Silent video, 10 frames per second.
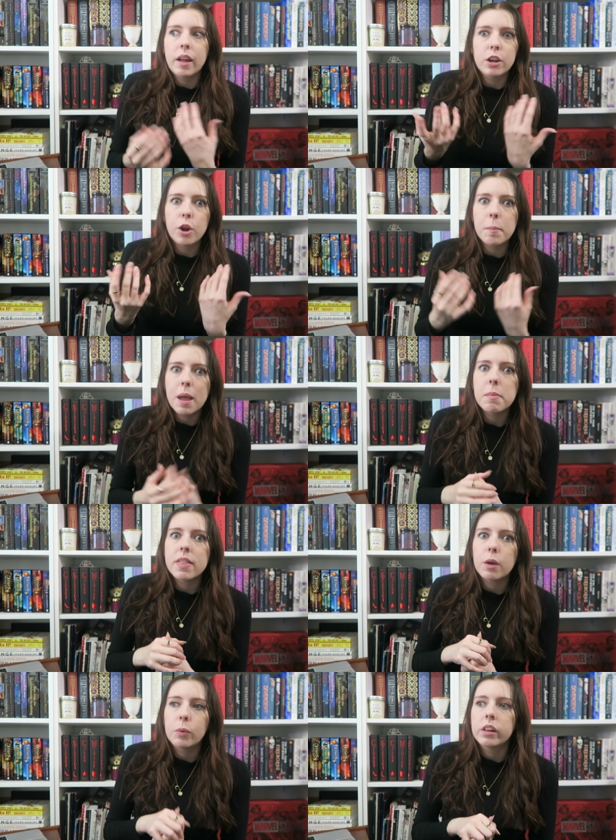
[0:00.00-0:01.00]
And you know,
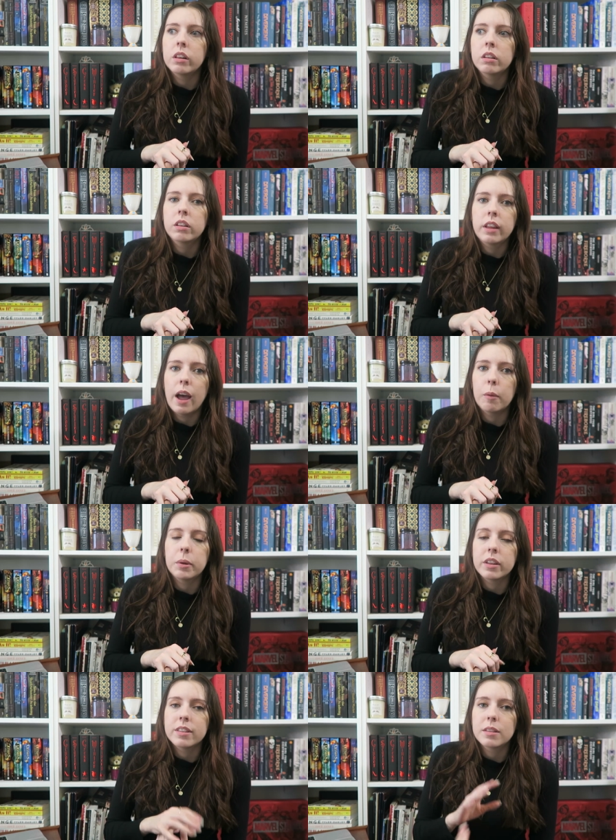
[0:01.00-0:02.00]
maybe they will now
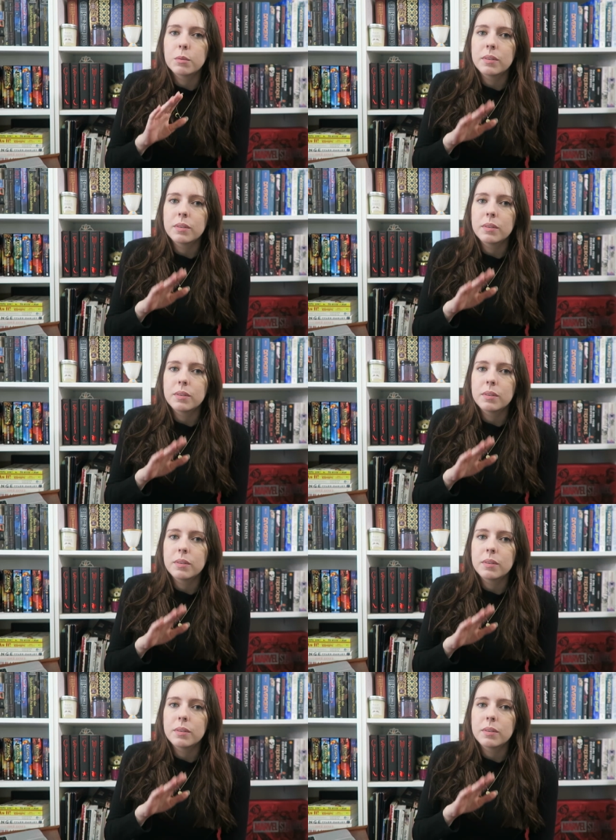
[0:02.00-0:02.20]
because